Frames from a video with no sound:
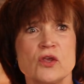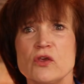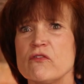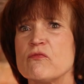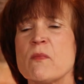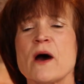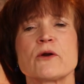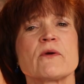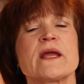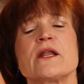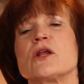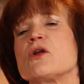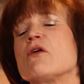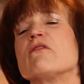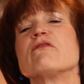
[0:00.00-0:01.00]

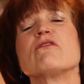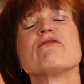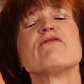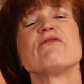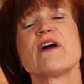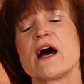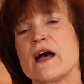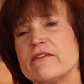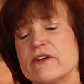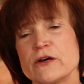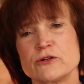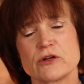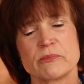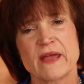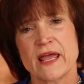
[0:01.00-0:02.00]
moderated over
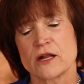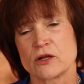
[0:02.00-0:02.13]
500